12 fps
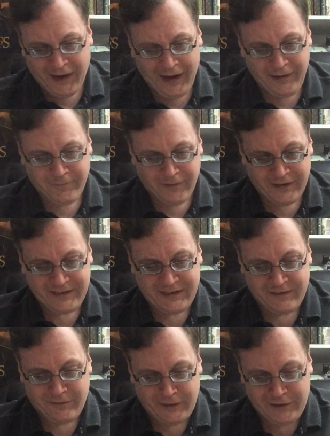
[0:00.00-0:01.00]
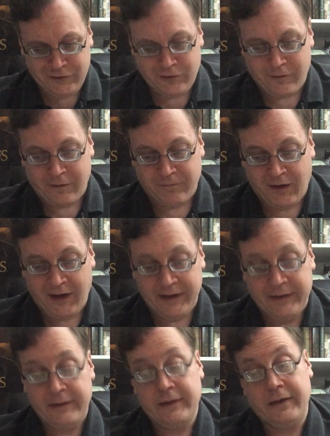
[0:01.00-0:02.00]
I wot the wager were
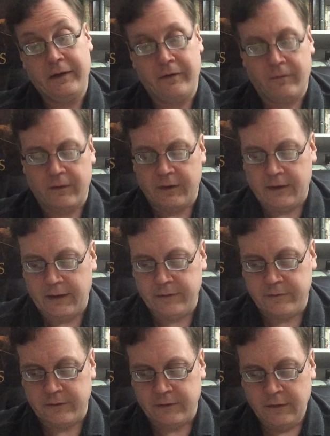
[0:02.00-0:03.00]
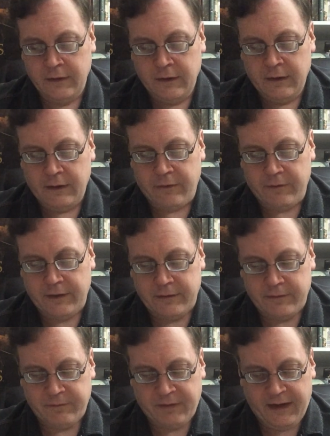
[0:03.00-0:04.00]
mine, and it were
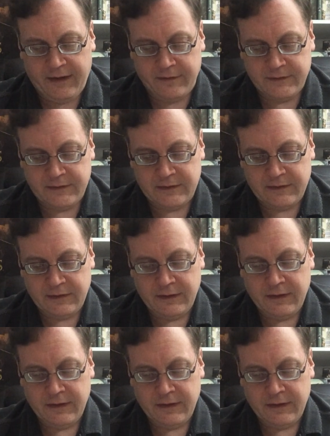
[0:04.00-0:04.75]
300 pounds.